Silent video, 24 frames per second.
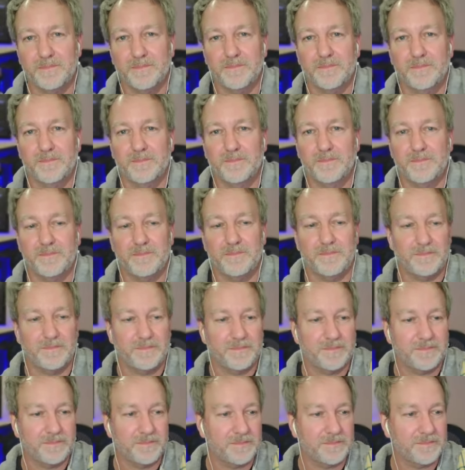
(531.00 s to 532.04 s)

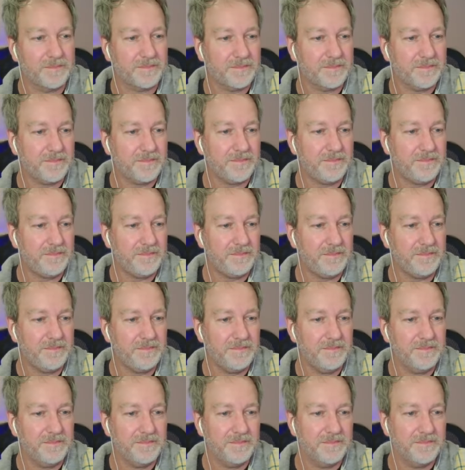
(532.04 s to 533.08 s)

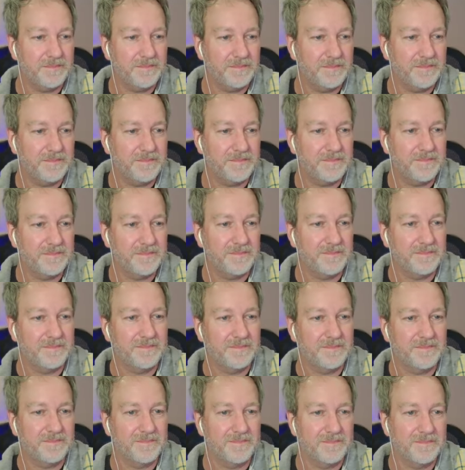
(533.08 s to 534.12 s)

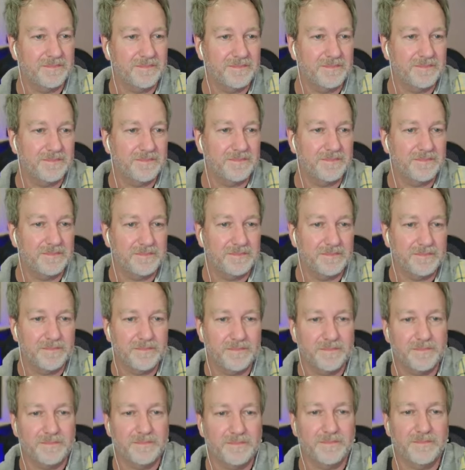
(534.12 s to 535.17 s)

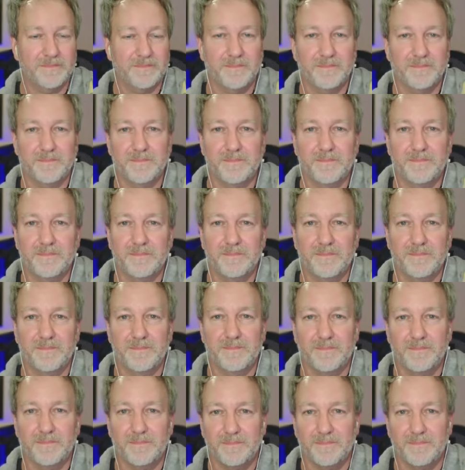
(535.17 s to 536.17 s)
This person isn't speaking.